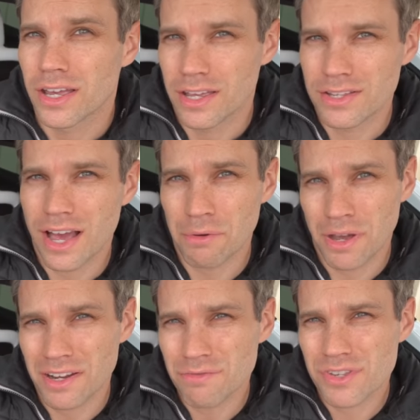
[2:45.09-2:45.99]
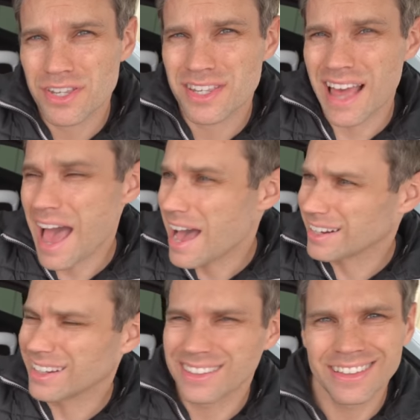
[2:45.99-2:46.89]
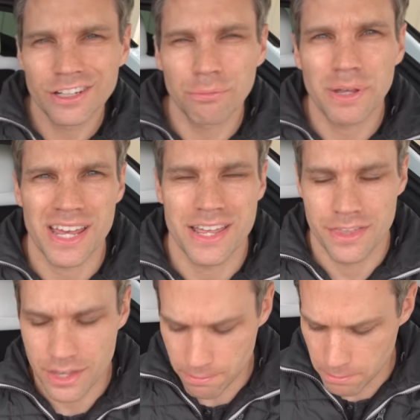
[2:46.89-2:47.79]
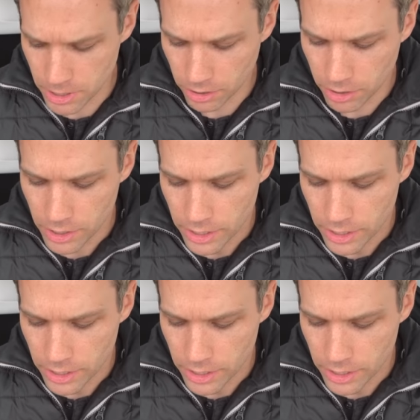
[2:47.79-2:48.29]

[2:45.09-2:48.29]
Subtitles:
is how it kind of sagged a little bit in the middle.